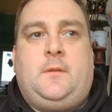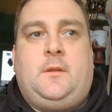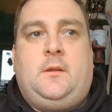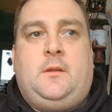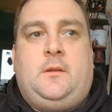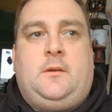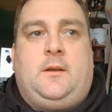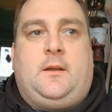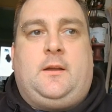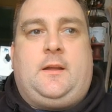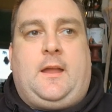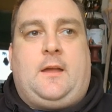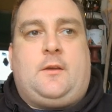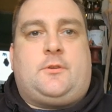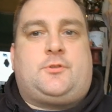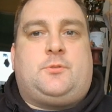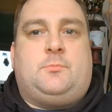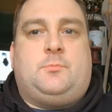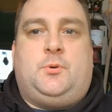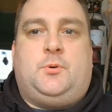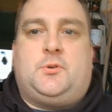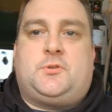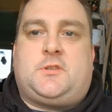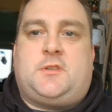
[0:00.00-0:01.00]
and get some
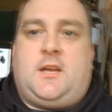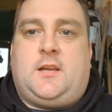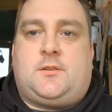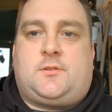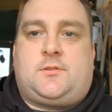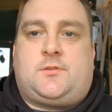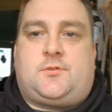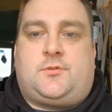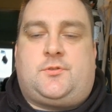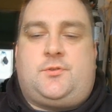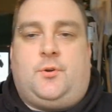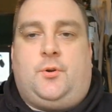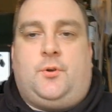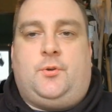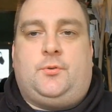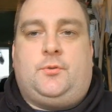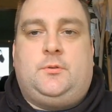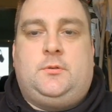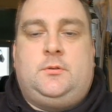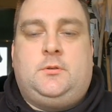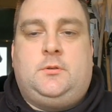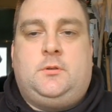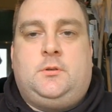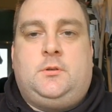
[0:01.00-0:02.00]
more tests done,
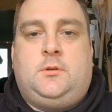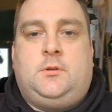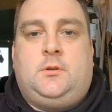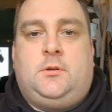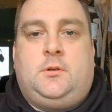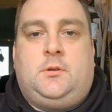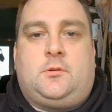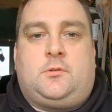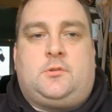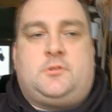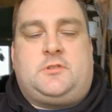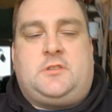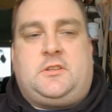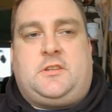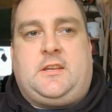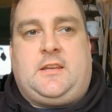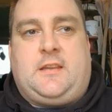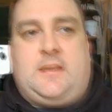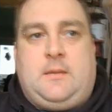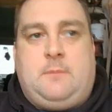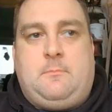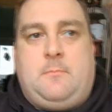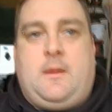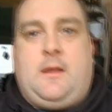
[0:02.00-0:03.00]
because I
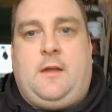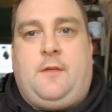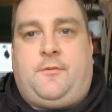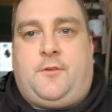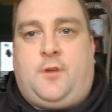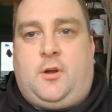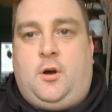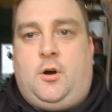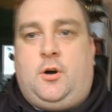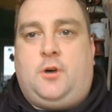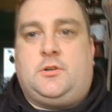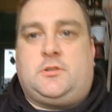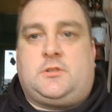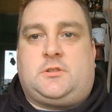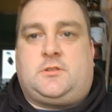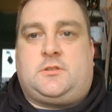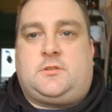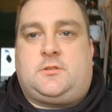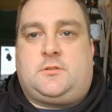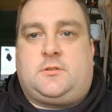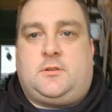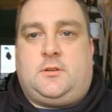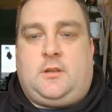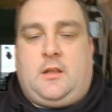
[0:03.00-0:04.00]
think it may have caused
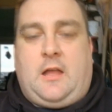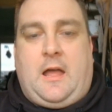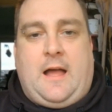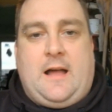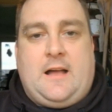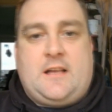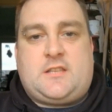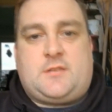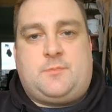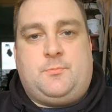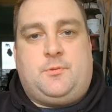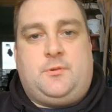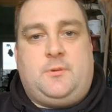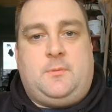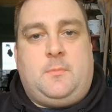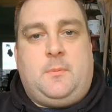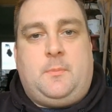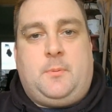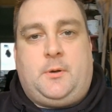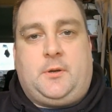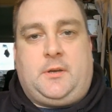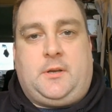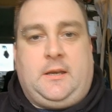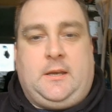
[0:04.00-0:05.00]
asthma in my
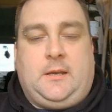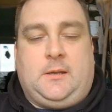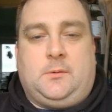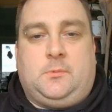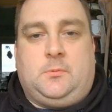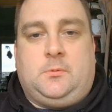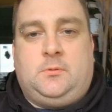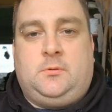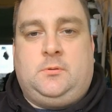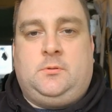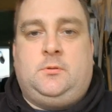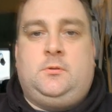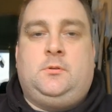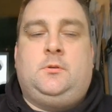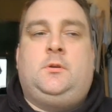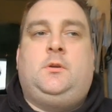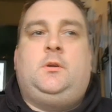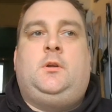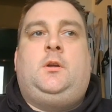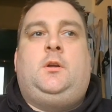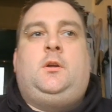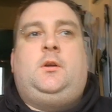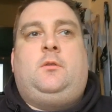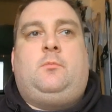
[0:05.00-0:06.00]
body now,
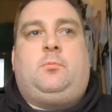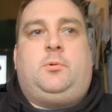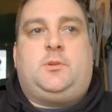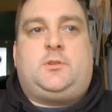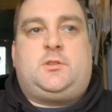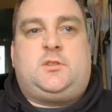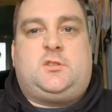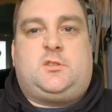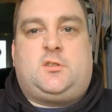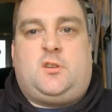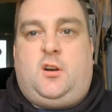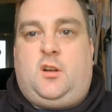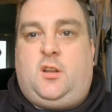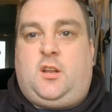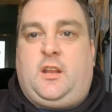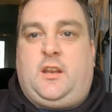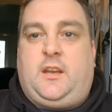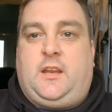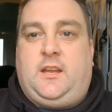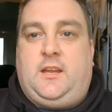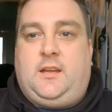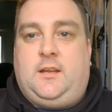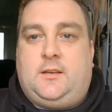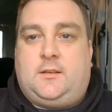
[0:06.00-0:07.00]
which is all I
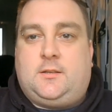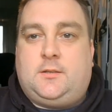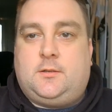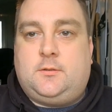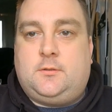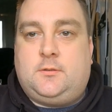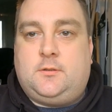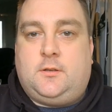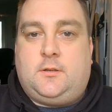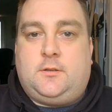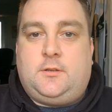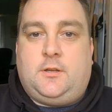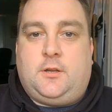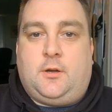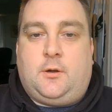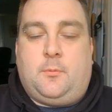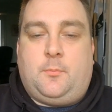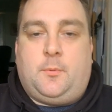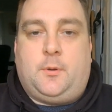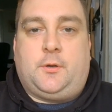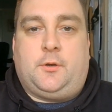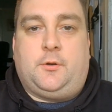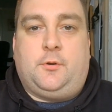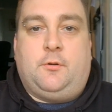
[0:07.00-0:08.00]
need. You know, I'm
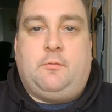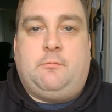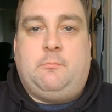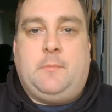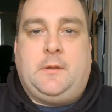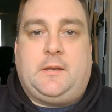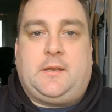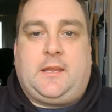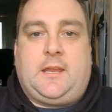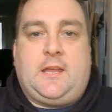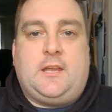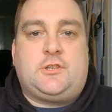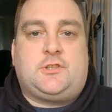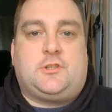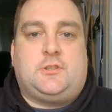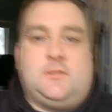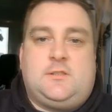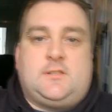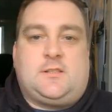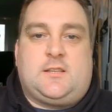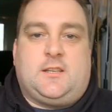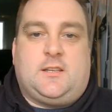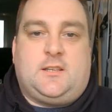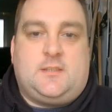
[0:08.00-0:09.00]
on enough medication
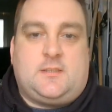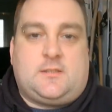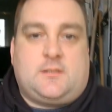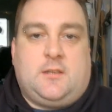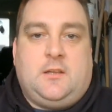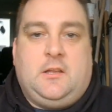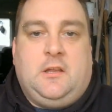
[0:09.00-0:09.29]
as it is.